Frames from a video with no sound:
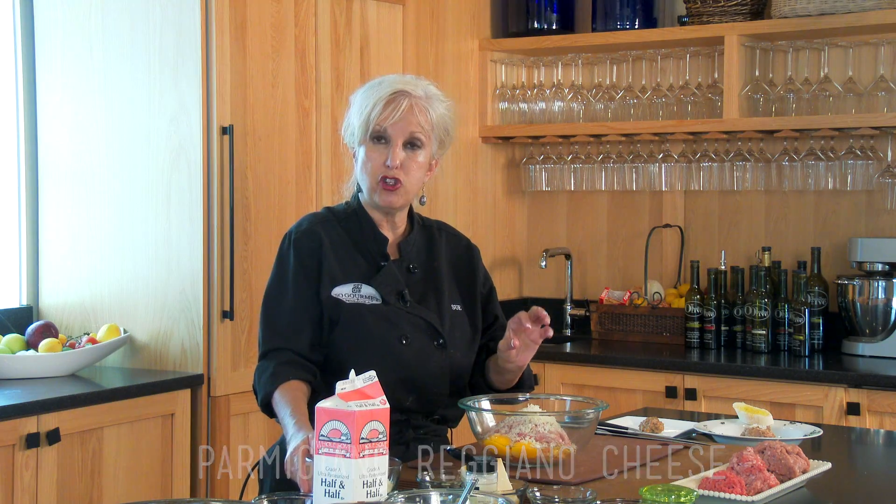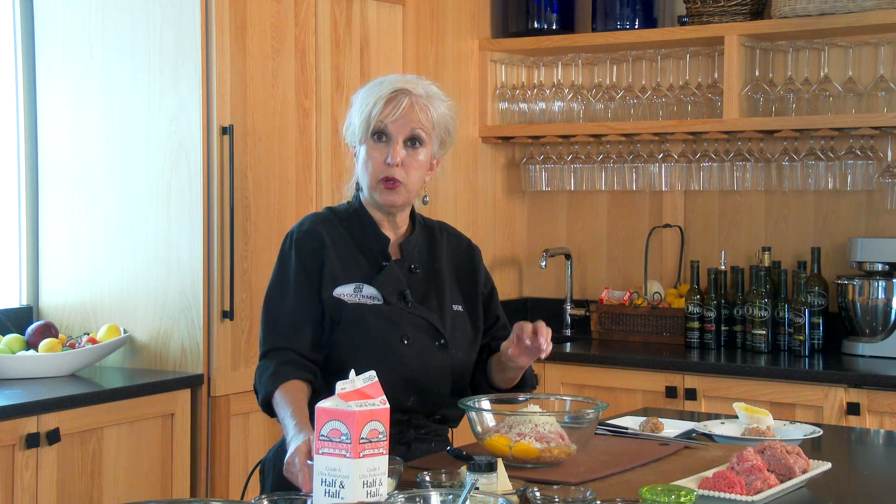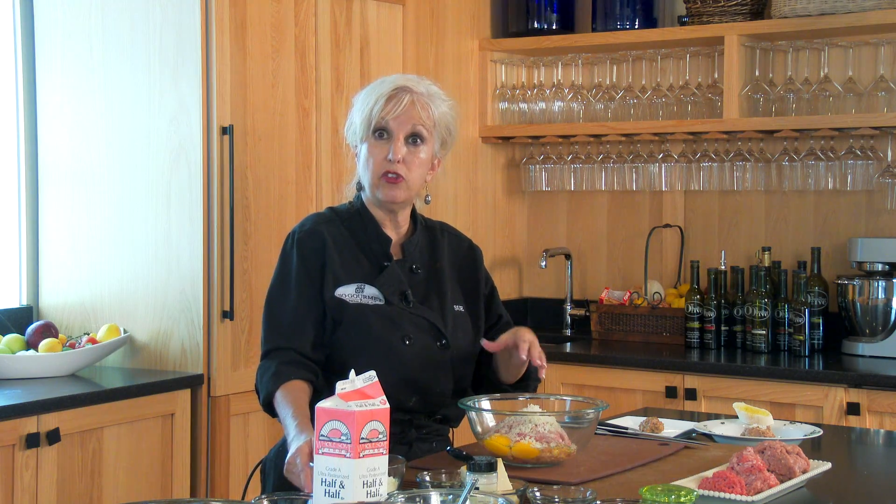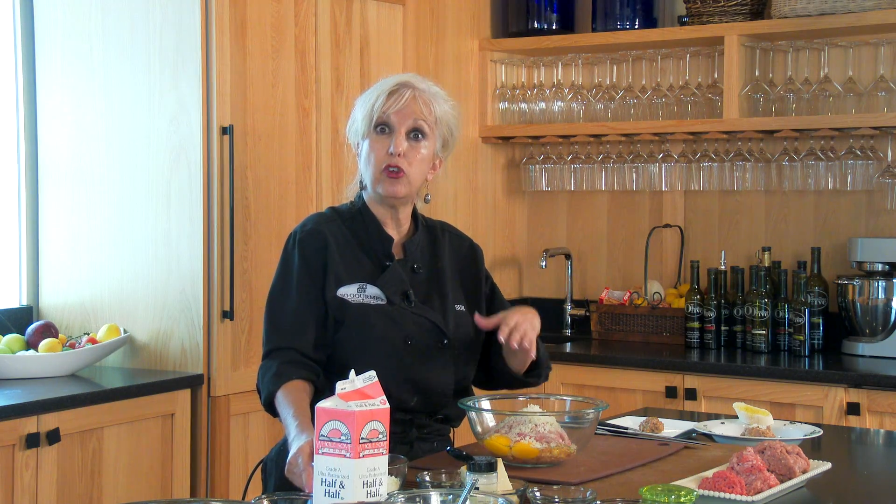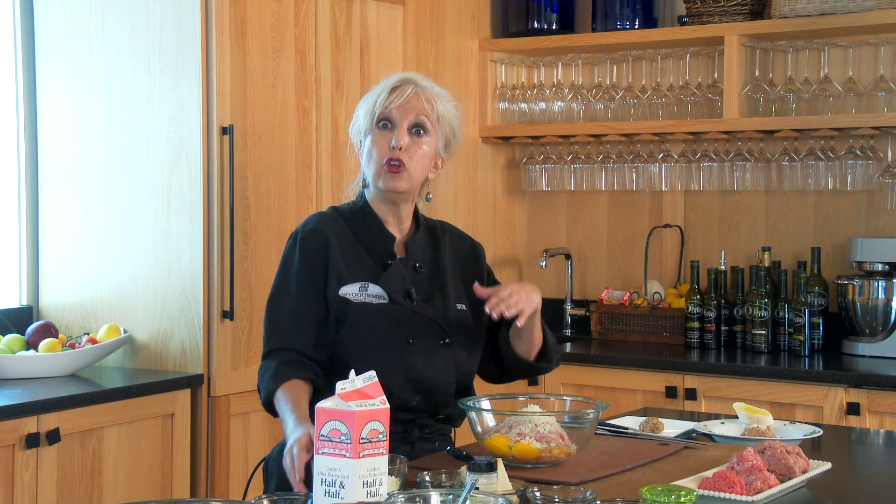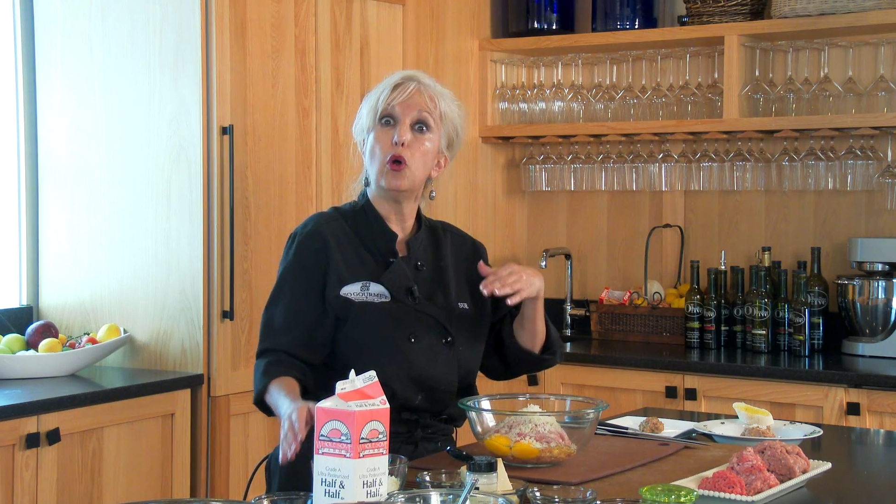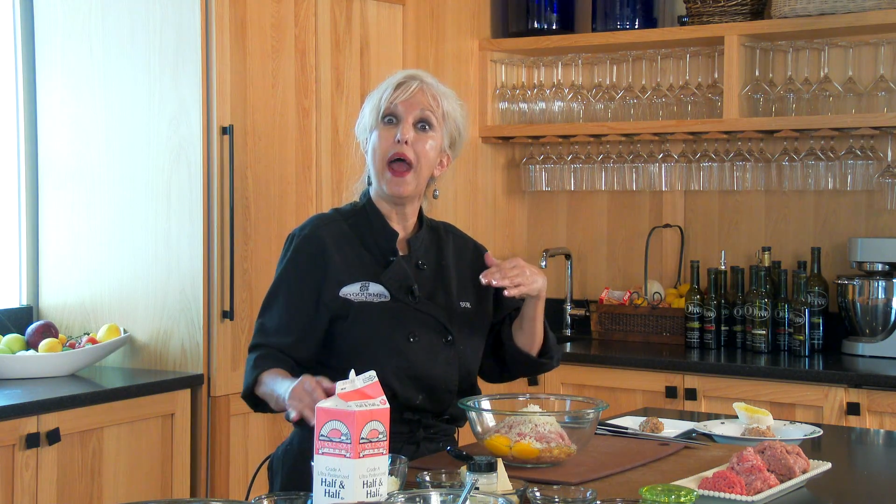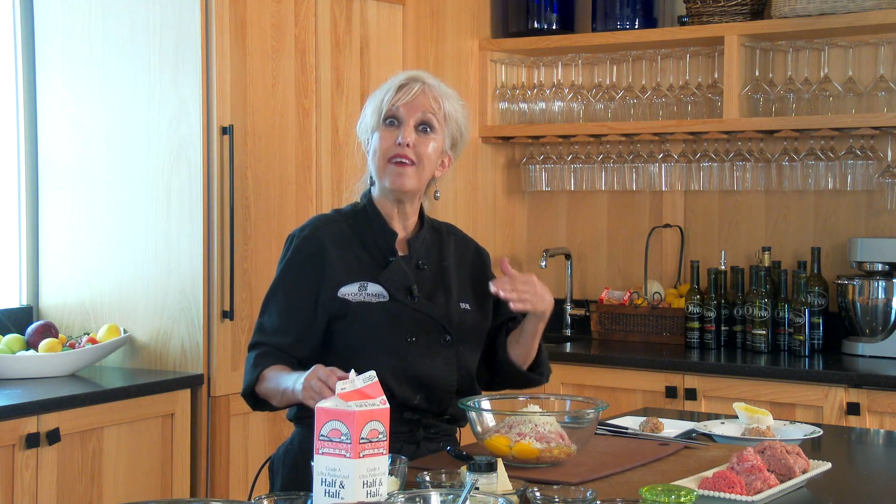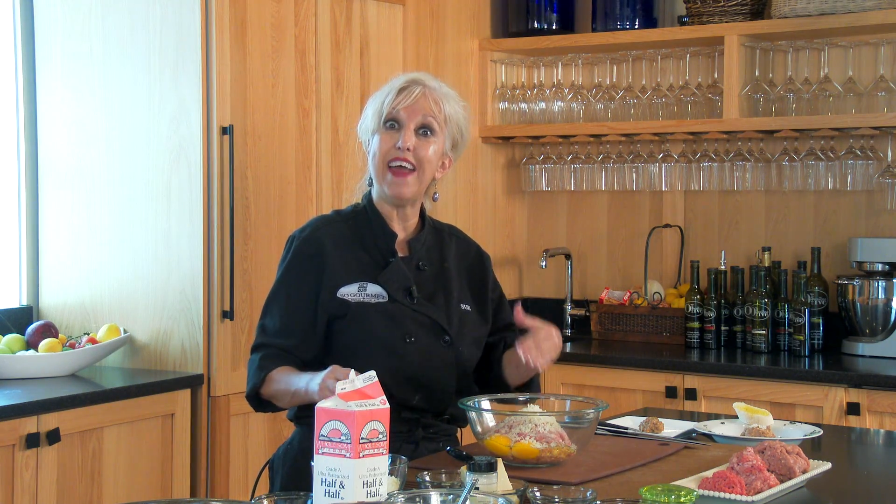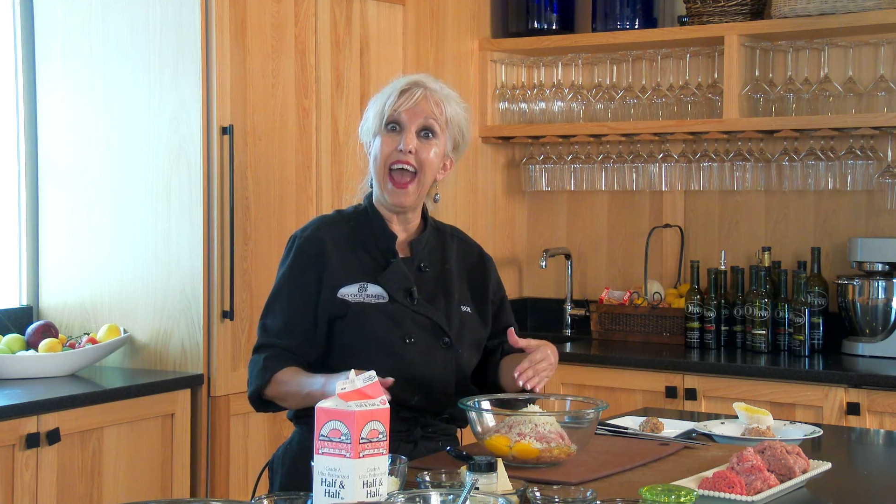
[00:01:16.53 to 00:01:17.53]
to it, so you don't
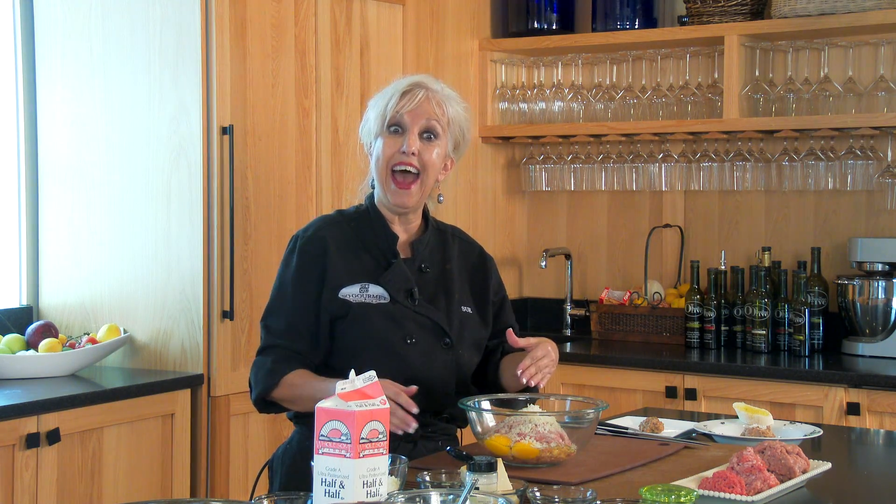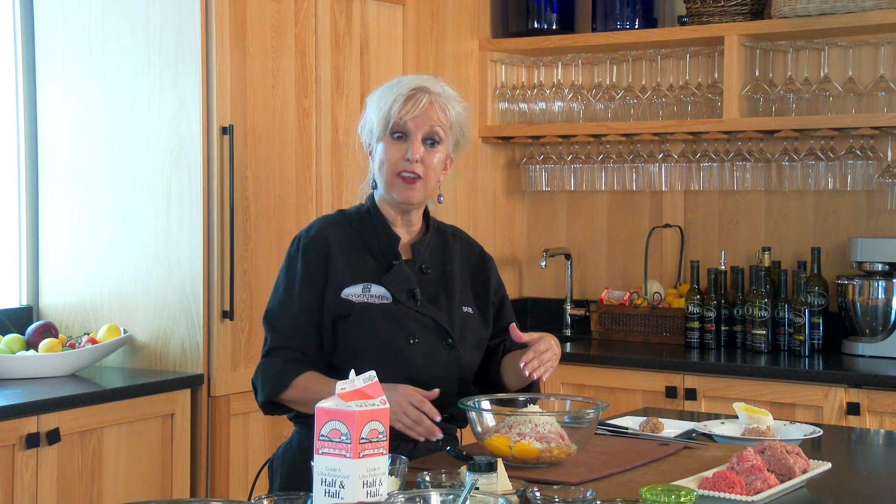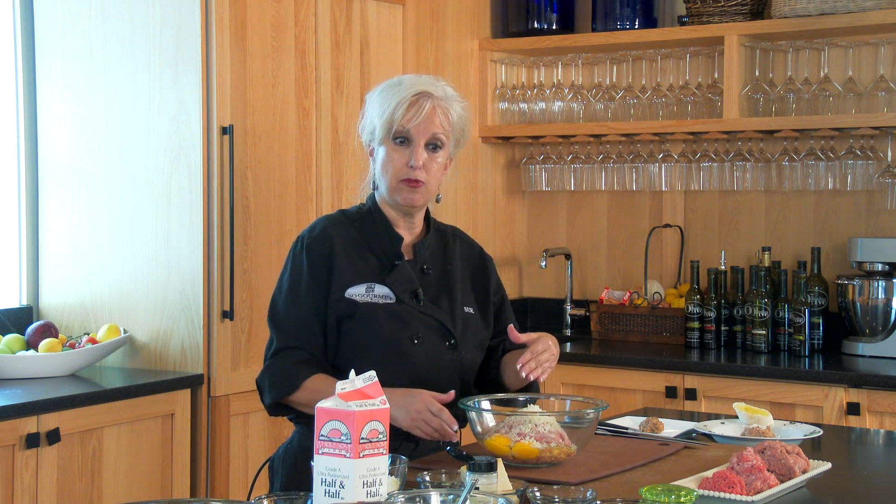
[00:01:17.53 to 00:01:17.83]
have to add